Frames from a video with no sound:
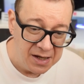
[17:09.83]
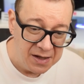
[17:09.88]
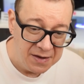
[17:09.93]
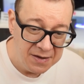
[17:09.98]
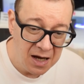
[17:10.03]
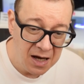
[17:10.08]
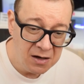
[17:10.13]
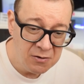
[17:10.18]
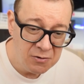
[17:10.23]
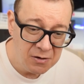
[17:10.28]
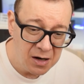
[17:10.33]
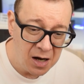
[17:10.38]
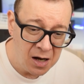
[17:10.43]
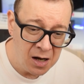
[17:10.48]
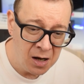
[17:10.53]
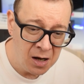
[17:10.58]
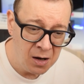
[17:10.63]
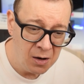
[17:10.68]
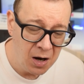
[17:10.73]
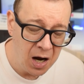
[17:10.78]
Now
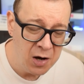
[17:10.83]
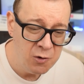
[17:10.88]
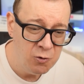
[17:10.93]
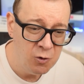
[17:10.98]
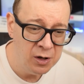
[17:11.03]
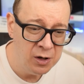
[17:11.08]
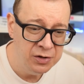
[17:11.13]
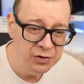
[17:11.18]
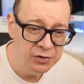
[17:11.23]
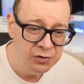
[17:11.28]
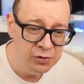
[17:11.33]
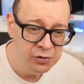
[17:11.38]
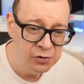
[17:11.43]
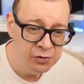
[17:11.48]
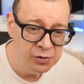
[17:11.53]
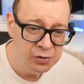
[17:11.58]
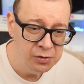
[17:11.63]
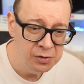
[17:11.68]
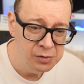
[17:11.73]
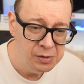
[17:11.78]
uh, I want
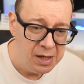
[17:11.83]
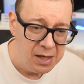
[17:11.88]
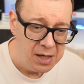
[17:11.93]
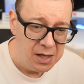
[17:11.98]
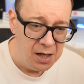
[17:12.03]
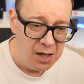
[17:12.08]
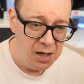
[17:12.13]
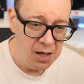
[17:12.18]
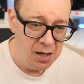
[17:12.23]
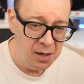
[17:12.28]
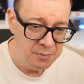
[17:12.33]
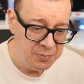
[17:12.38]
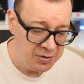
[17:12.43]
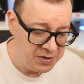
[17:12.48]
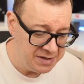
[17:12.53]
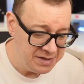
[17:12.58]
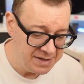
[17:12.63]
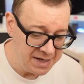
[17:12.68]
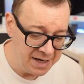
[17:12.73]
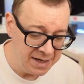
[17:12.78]
to uh,
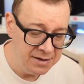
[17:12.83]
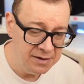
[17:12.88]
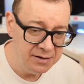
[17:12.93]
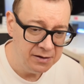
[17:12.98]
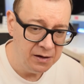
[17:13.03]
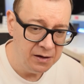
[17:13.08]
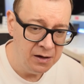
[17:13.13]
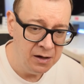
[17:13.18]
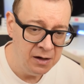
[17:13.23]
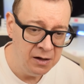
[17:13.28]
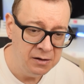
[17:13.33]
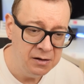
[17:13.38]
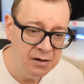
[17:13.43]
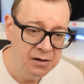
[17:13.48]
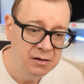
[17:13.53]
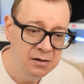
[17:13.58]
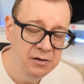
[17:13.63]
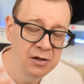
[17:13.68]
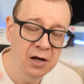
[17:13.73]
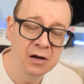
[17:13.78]
present uh,
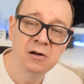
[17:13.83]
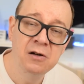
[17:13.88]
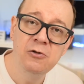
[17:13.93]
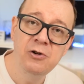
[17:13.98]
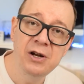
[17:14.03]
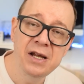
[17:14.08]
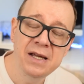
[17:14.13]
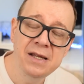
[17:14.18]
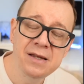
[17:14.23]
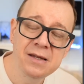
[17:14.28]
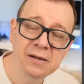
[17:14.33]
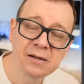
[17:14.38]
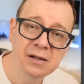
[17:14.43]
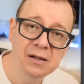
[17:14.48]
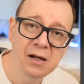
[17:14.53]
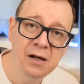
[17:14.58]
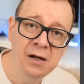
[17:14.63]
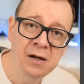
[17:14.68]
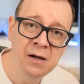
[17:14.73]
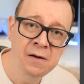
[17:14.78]
the green
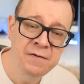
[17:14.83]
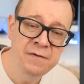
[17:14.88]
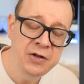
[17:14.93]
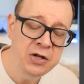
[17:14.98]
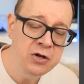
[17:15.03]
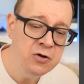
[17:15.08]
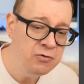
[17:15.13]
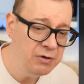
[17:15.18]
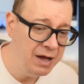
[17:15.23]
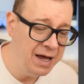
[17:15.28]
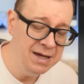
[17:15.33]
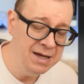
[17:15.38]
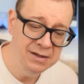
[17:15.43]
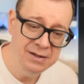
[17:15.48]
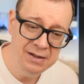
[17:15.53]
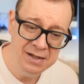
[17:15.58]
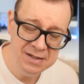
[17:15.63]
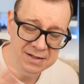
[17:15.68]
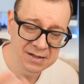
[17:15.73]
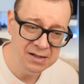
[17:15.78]
uh, view
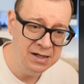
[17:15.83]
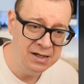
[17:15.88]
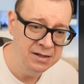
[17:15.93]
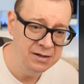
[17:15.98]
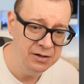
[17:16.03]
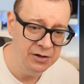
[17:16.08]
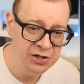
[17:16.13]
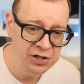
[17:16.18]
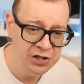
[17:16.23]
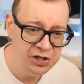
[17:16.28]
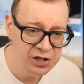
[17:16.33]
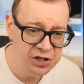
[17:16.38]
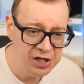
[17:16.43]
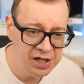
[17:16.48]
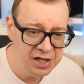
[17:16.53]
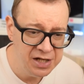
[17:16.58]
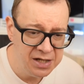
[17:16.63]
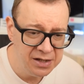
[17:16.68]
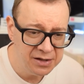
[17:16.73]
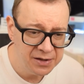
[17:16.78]
and inside a
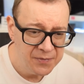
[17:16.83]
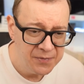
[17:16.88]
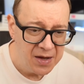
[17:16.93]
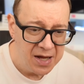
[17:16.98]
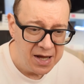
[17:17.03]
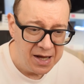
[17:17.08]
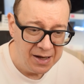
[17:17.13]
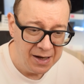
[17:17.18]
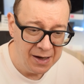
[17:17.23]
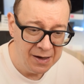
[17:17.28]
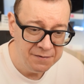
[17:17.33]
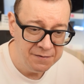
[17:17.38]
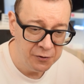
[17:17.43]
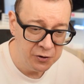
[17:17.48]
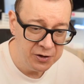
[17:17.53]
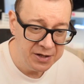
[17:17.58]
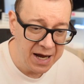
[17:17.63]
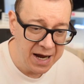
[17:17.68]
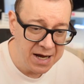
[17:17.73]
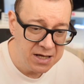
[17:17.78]
sheet. And
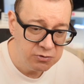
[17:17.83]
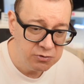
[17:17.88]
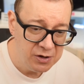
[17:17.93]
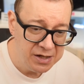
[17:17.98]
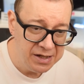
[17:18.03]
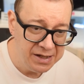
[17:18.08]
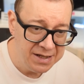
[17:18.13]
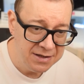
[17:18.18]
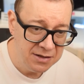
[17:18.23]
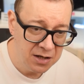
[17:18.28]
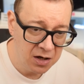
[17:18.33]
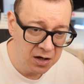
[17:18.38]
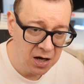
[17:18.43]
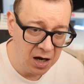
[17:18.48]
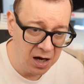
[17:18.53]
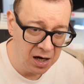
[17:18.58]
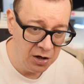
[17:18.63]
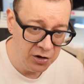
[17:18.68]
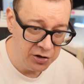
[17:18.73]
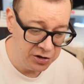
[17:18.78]
for that, we need the
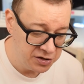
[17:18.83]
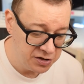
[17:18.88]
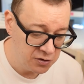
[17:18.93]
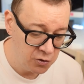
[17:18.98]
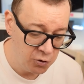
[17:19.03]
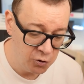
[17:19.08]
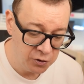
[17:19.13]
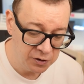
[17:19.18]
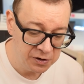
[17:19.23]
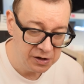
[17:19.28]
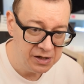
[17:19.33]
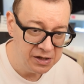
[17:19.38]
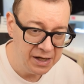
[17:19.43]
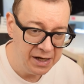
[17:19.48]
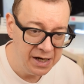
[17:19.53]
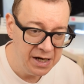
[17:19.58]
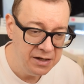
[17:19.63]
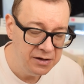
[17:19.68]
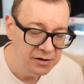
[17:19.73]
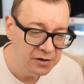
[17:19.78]
colors
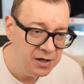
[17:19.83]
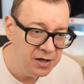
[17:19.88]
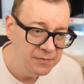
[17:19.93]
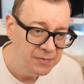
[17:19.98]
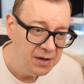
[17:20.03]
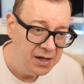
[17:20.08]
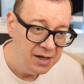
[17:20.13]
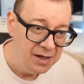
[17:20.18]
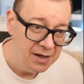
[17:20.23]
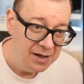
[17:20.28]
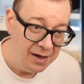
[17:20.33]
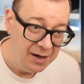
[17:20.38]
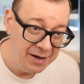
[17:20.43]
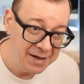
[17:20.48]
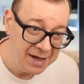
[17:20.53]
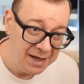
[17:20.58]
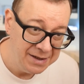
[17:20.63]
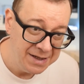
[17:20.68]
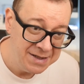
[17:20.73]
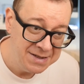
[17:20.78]
coordinator.
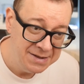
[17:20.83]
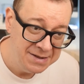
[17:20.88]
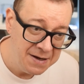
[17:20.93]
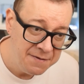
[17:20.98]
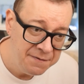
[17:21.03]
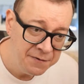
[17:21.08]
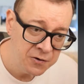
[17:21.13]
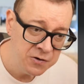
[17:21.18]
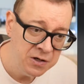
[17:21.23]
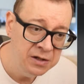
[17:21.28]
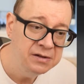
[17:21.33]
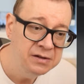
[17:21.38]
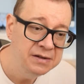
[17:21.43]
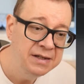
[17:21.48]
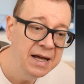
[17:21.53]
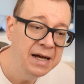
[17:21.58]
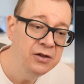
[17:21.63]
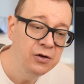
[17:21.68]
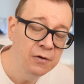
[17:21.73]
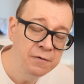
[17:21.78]
Again, it's different
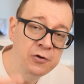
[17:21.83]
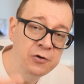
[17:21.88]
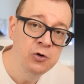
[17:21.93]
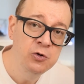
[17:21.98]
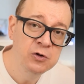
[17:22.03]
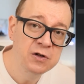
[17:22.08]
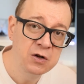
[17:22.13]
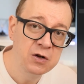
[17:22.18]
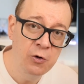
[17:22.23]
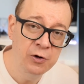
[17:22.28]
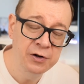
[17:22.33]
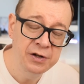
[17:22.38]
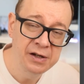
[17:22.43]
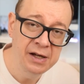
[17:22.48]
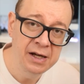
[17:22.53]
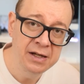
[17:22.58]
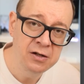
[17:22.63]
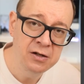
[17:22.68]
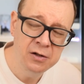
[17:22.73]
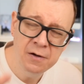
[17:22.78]
than the fruits
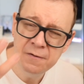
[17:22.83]
coordinator.